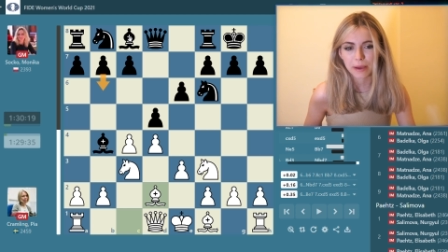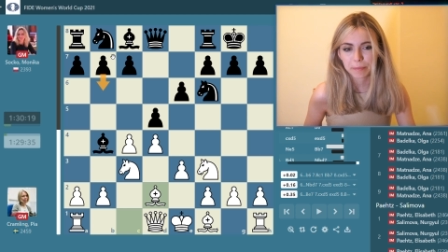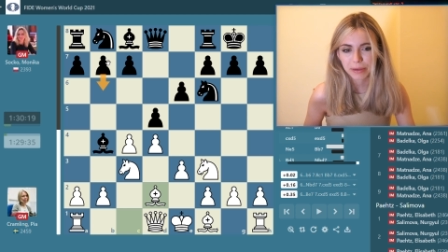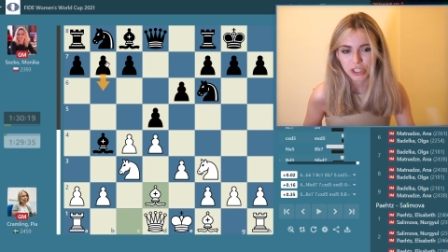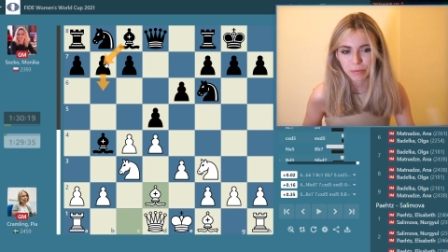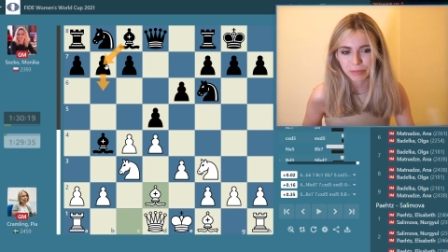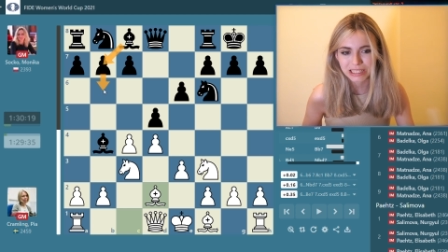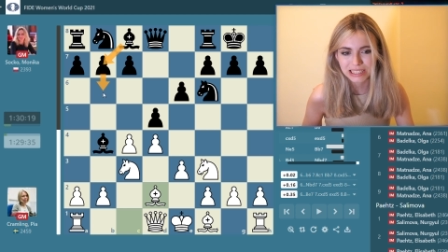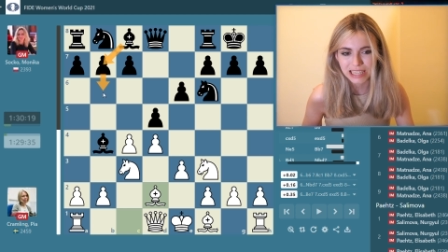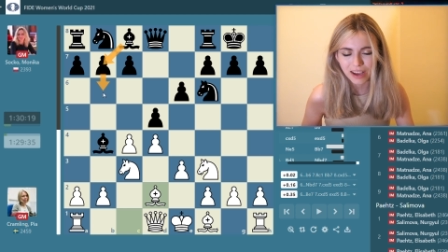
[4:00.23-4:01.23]
and bishop
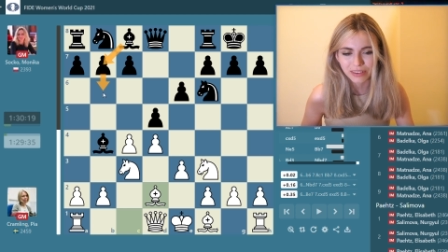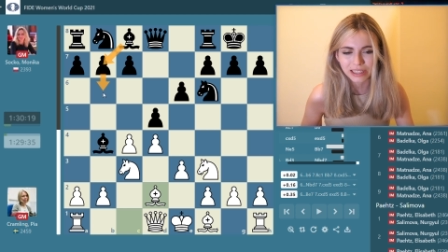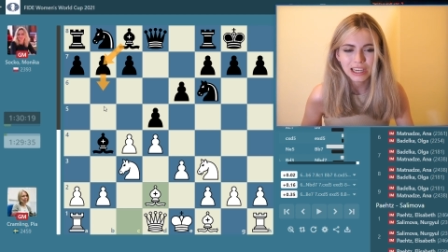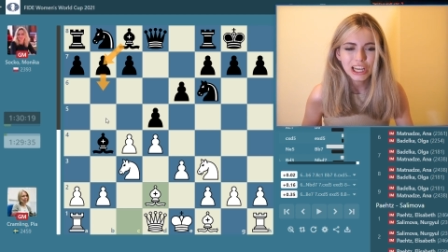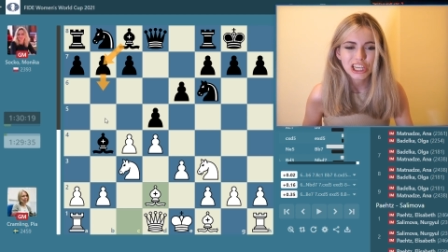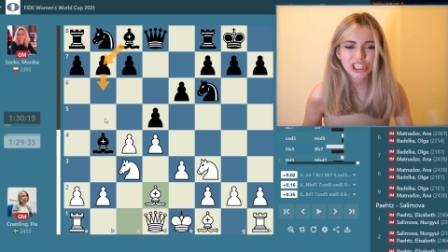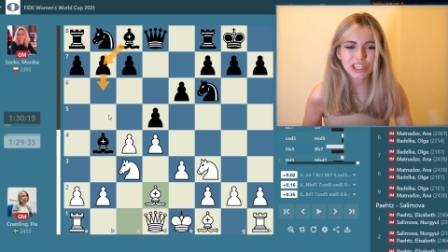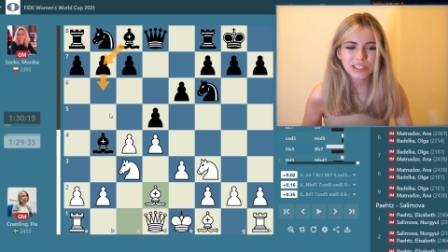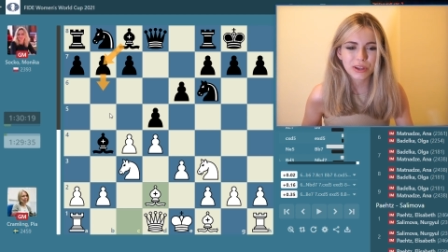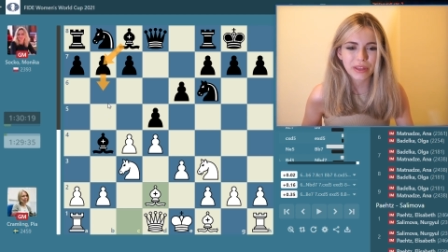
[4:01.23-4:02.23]
b7,
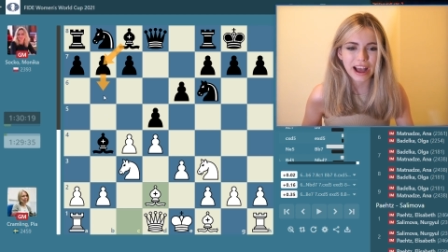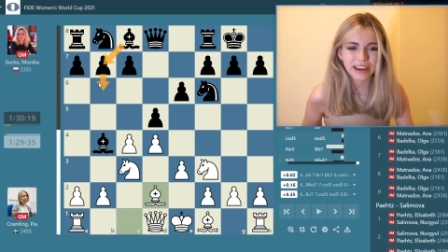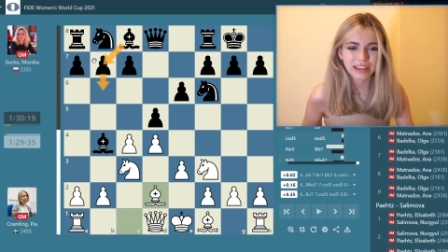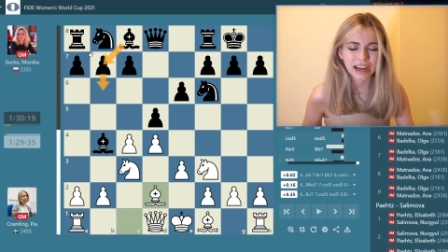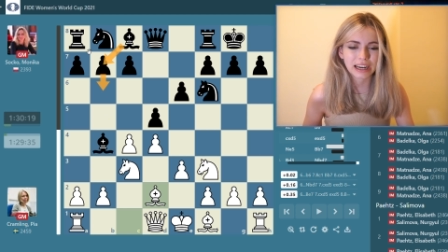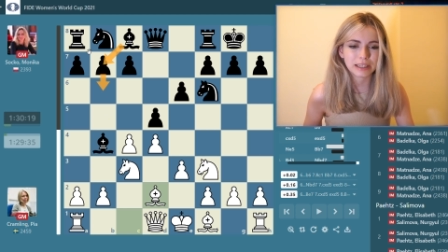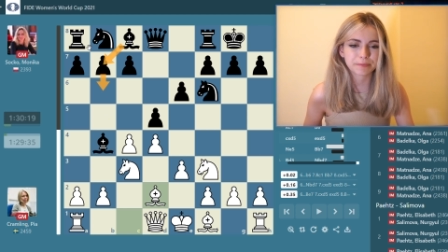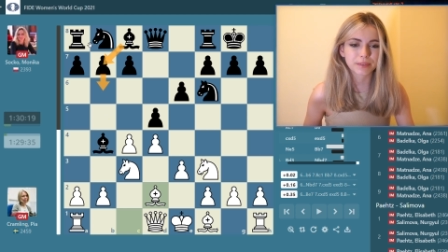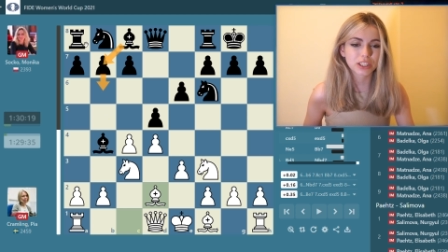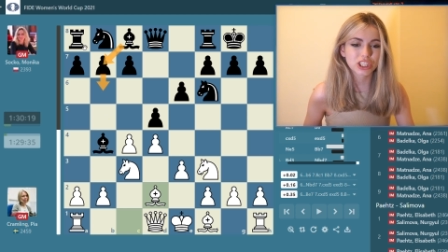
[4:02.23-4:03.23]
just so that
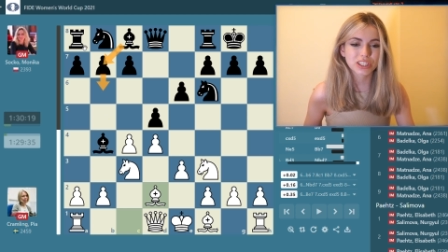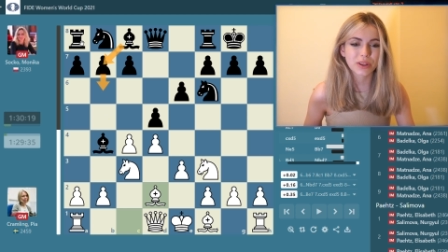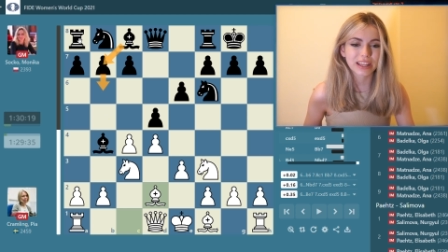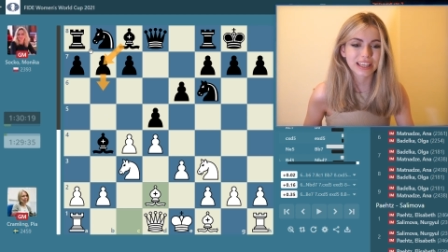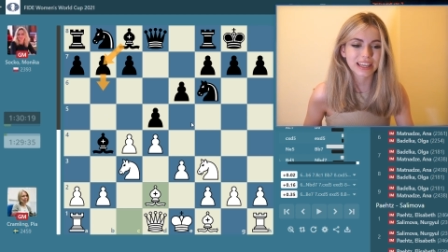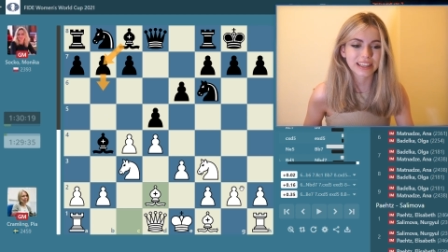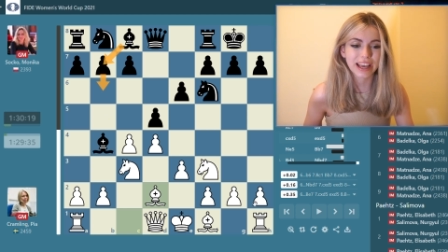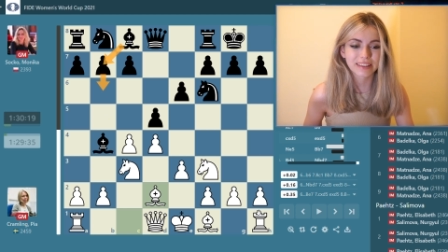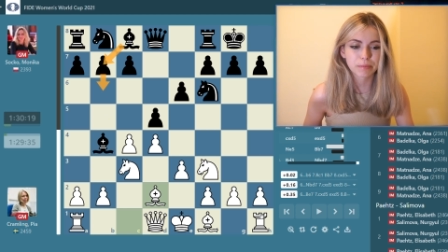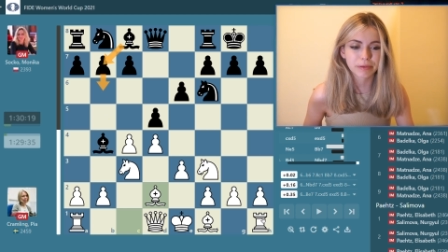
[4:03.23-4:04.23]
they can
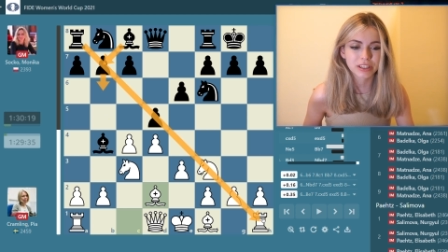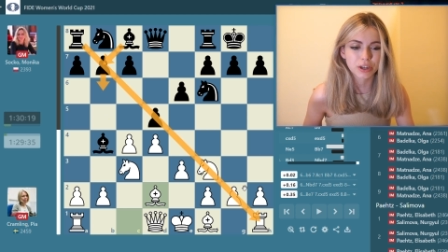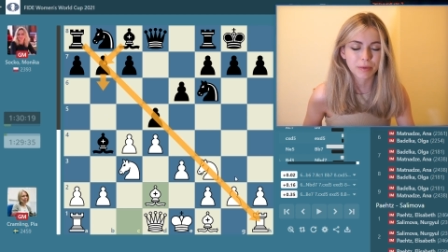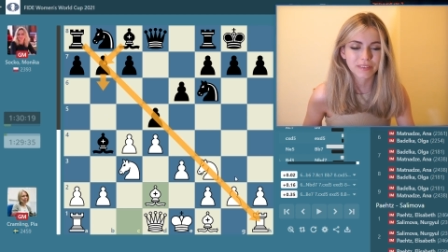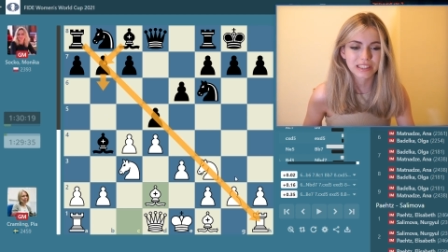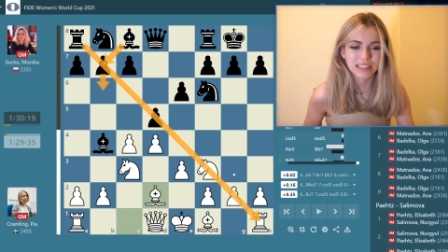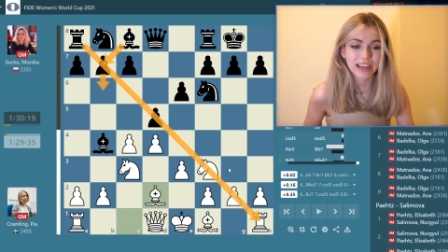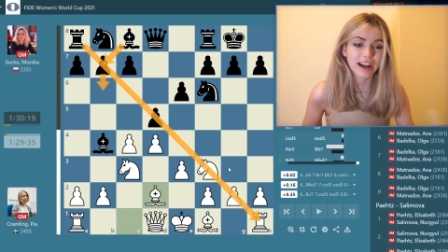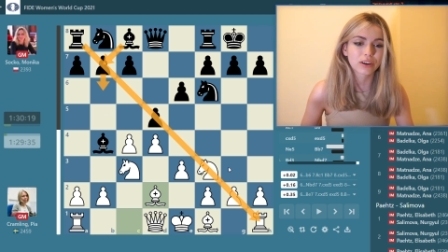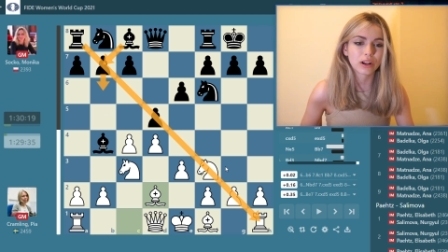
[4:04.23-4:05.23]
get the bishop on this
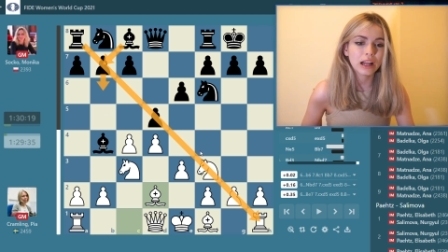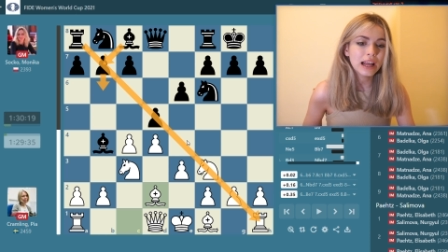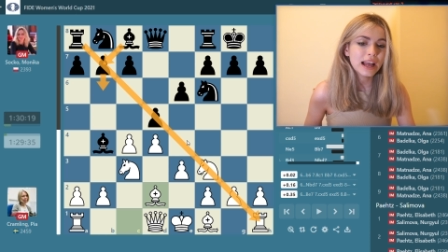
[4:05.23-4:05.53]
diagonal.